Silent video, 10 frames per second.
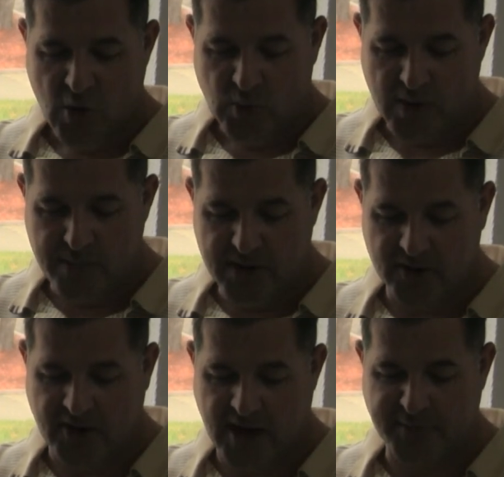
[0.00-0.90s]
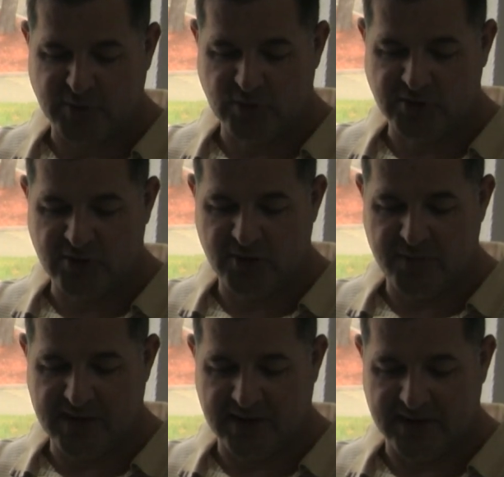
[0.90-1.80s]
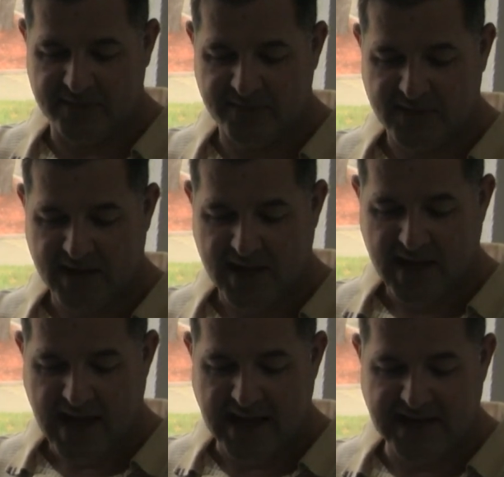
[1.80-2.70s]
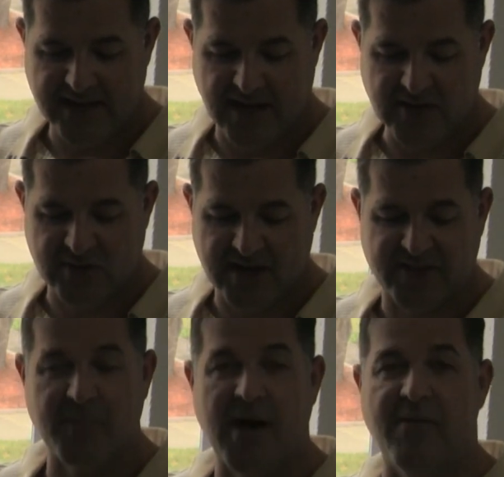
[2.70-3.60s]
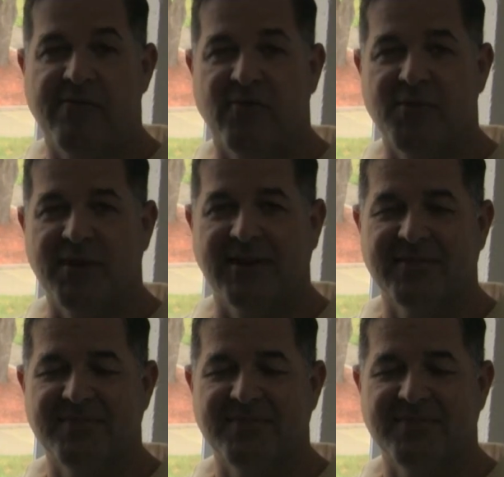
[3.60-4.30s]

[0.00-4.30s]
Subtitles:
What bitter cups were due to be, had he not drank them up for me.